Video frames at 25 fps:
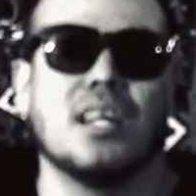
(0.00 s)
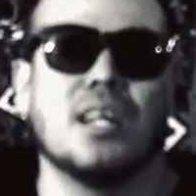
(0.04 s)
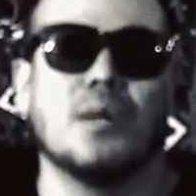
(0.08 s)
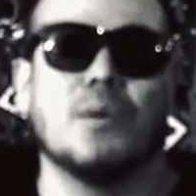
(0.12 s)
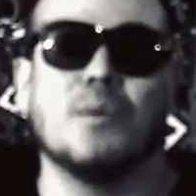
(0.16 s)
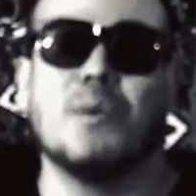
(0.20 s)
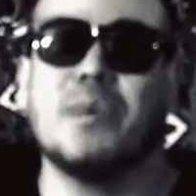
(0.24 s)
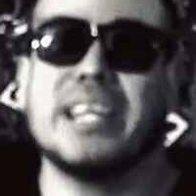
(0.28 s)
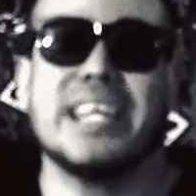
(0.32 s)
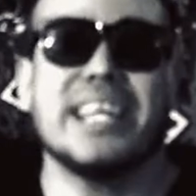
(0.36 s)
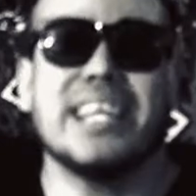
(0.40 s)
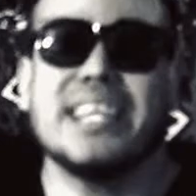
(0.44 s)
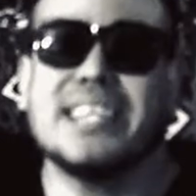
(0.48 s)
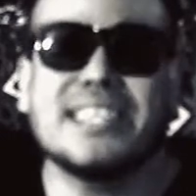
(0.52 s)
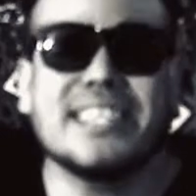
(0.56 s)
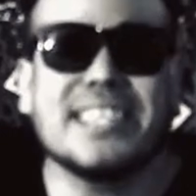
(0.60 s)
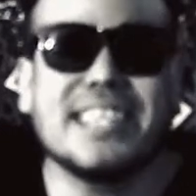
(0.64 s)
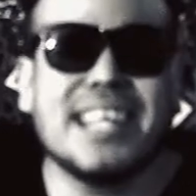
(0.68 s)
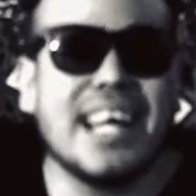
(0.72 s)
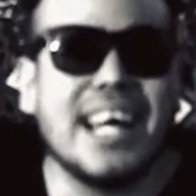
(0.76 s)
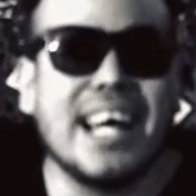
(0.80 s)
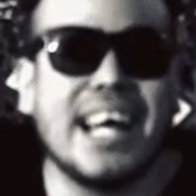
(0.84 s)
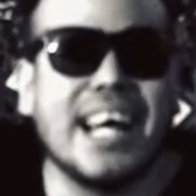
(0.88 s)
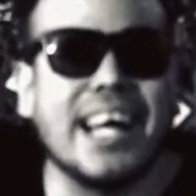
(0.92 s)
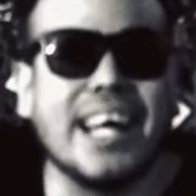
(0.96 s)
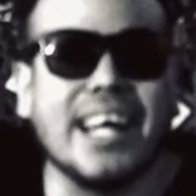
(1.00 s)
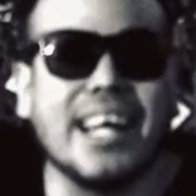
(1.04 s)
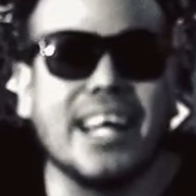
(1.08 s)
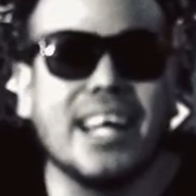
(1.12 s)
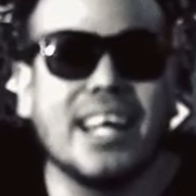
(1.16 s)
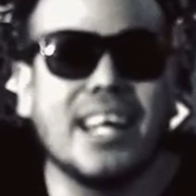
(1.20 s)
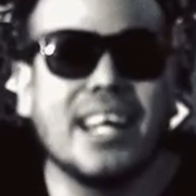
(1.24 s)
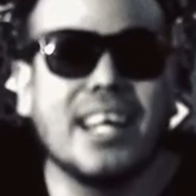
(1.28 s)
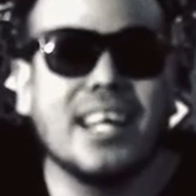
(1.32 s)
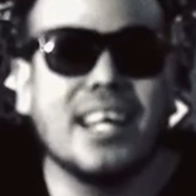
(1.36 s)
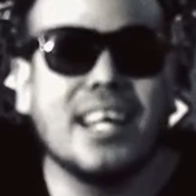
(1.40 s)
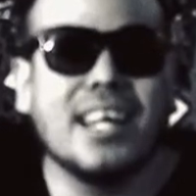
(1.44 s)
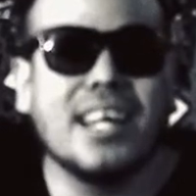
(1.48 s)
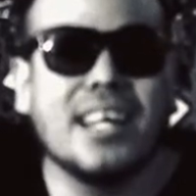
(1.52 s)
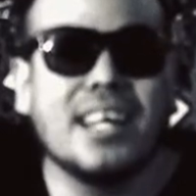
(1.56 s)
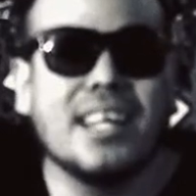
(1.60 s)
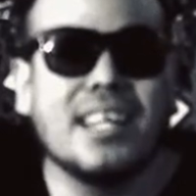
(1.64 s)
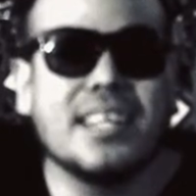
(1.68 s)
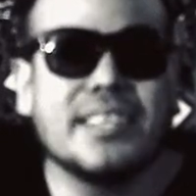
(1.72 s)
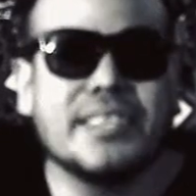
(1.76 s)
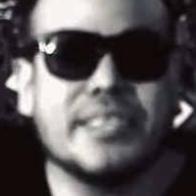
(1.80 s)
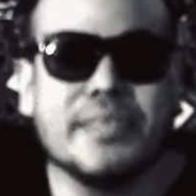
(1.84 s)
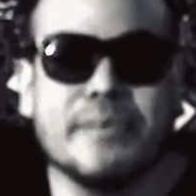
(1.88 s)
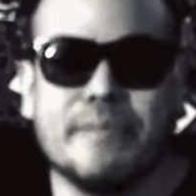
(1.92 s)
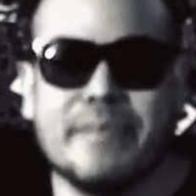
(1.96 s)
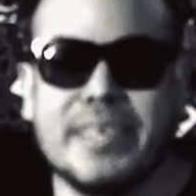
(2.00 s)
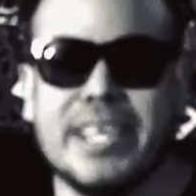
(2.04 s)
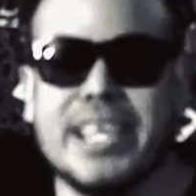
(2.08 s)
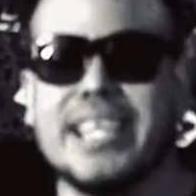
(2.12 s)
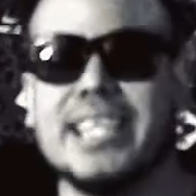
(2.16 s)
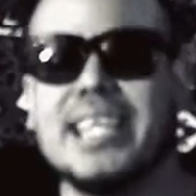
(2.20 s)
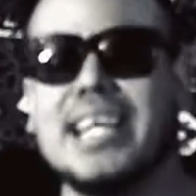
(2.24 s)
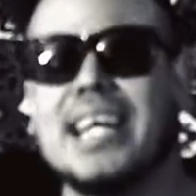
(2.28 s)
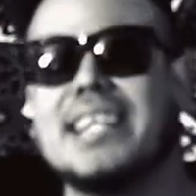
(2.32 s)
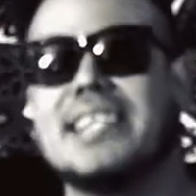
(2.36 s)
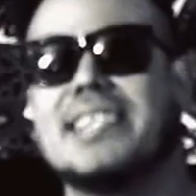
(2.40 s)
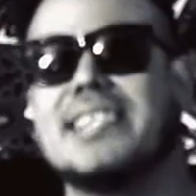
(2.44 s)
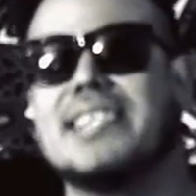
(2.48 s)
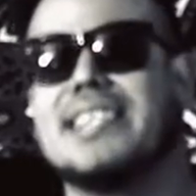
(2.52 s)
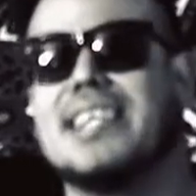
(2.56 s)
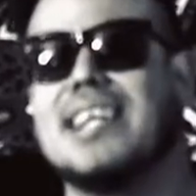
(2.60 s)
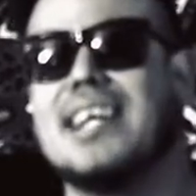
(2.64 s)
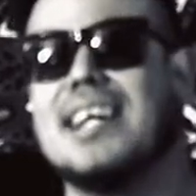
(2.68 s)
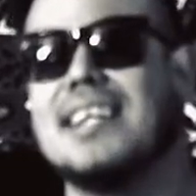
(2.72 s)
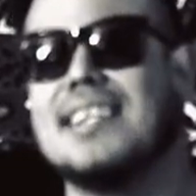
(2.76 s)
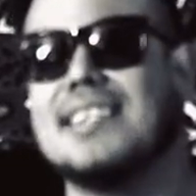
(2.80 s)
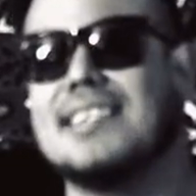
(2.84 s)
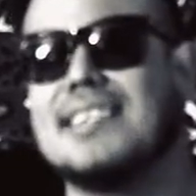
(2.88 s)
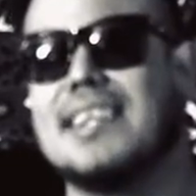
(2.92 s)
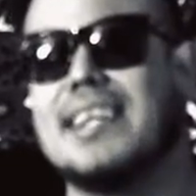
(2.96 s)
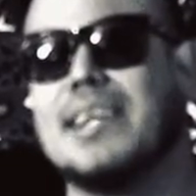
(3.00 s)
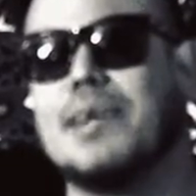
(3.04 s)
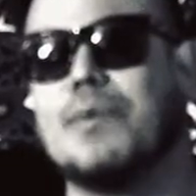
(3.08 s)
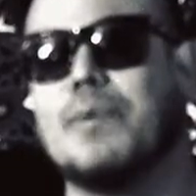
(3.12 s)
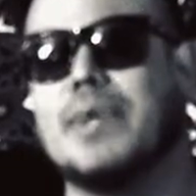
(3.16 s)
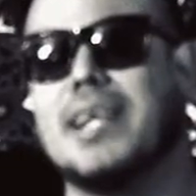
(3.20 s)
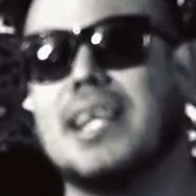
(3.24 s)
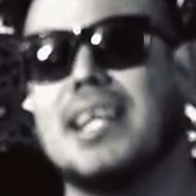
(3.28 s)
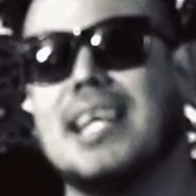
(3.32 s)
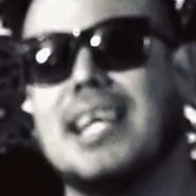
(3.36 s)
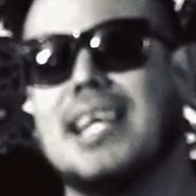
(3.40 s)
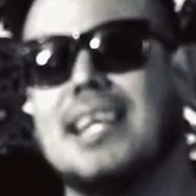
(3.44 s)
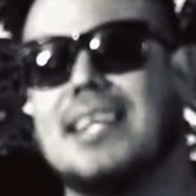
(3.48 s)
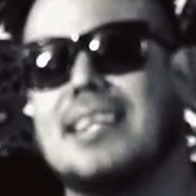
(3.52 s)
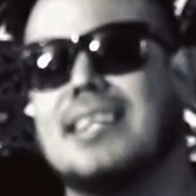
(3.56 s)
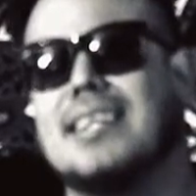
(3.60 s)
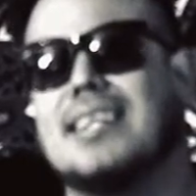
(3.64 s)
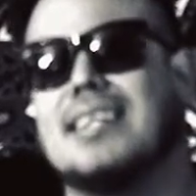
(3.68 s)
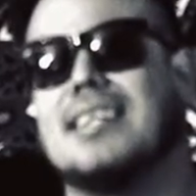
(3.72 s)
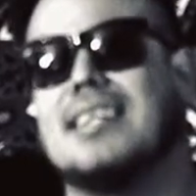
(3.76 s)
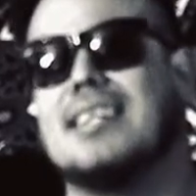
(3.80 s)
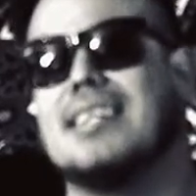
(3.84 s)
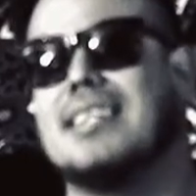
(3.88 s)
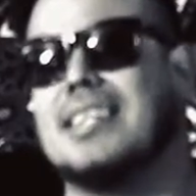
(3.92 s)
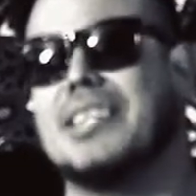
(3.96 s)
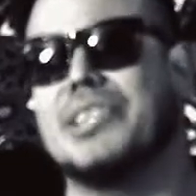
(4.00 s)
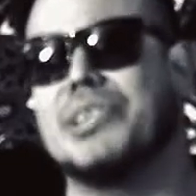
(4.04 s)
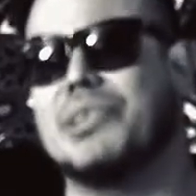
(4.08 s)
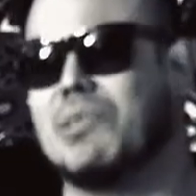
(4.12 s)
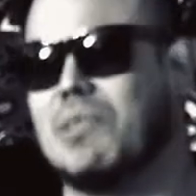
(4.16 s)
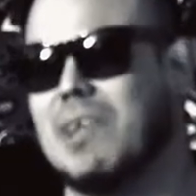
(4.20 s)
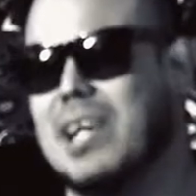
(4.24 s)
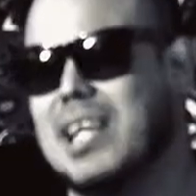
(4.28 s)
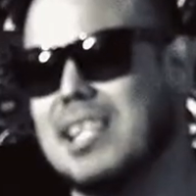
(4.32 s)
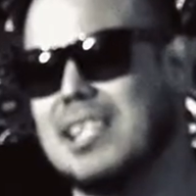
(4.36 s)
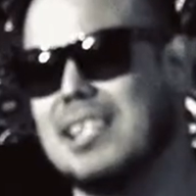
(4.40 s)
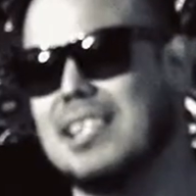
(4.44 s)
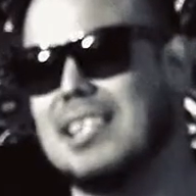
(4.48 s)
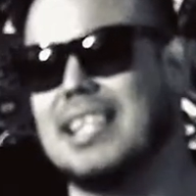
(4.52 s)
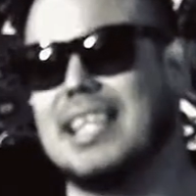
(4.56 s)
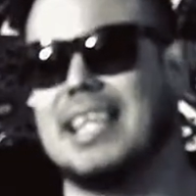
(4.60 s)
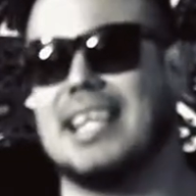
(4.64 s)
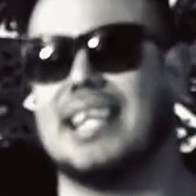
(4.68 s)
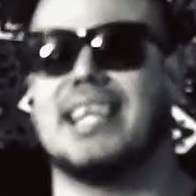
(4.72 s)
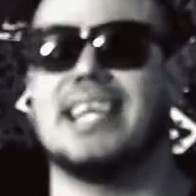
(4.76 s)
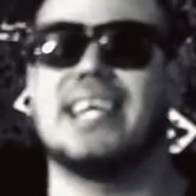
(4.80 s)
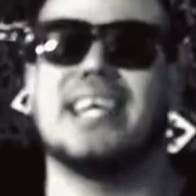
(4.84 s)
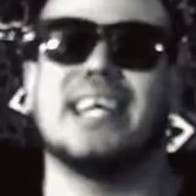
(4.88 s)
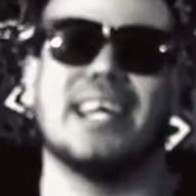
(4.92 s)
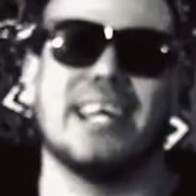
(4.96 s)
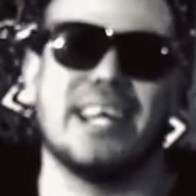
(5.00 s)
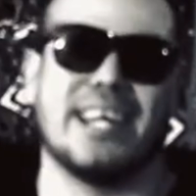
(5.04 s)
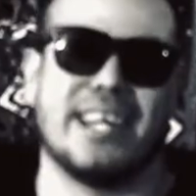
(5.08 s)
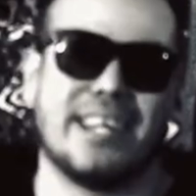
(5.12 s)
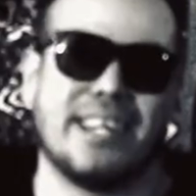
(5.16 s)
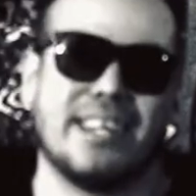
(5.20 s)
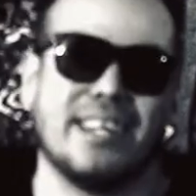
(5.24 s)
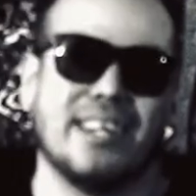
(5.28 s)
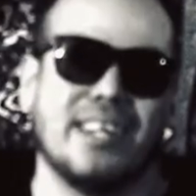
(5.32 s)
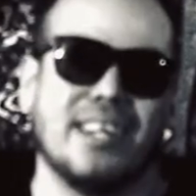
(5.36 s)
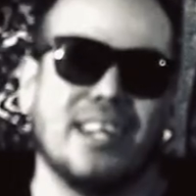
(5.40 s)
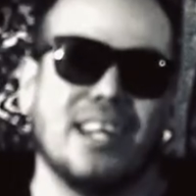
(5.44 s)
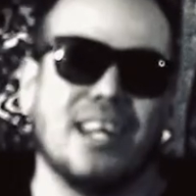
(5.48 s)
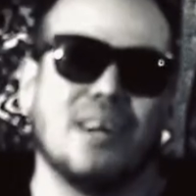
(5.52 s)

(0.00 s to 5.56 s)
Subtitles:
What is that? To me, that sounds like we need an adrenaline kick.